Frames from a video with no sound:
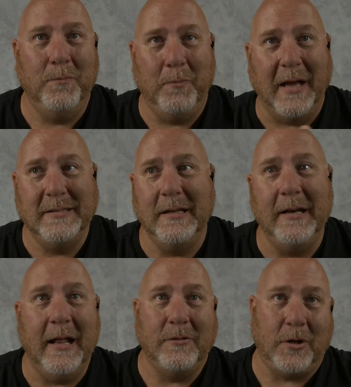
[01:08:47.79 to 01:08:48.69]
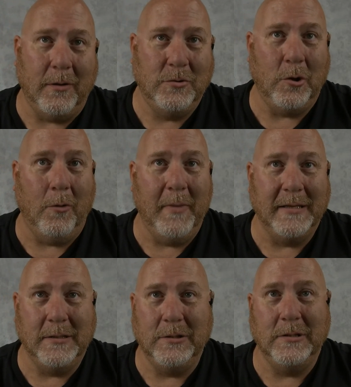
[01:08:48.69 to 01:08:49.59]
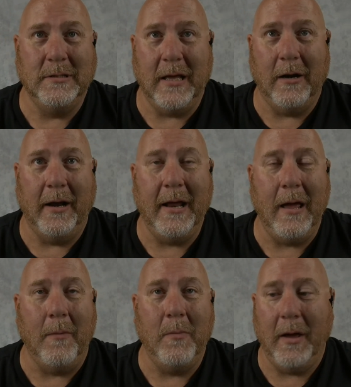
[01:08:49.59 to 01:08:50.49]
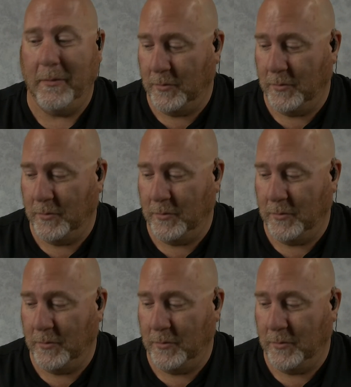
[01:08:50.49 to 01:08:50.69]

by sending out the control messages that I am.